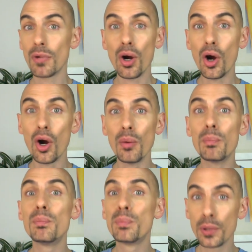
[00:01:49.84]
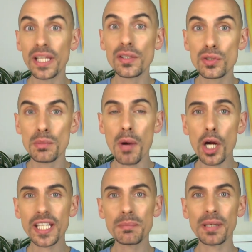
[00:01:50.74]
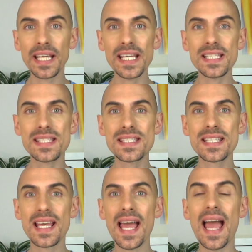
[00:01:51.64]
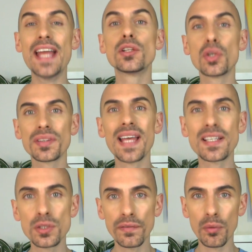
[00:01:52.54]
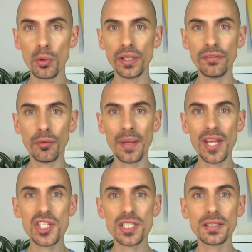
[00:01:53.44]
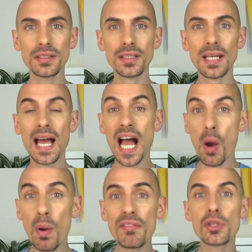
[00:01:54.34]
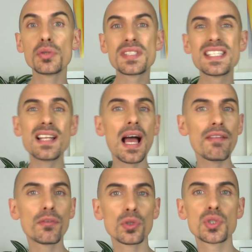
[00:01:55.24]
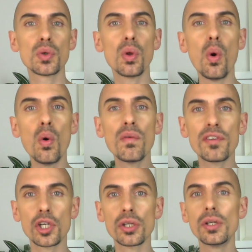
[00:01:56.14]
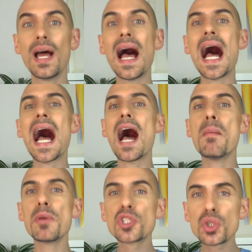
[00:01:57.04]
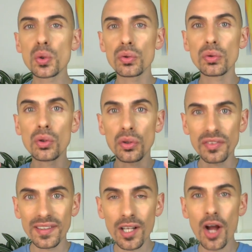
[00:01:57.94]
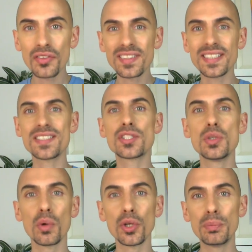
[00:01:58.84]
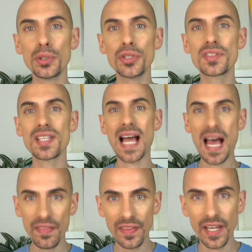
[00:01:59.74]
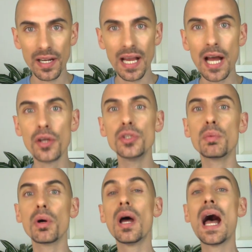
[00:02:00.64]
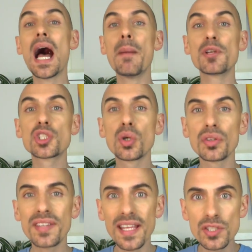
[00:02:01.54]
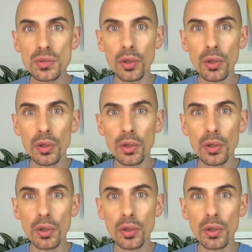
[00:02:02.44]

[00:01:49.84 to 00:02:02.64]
are putting to the marketplace, and contact you for more information. However, you still have control over how much content you want to put out there, how much content you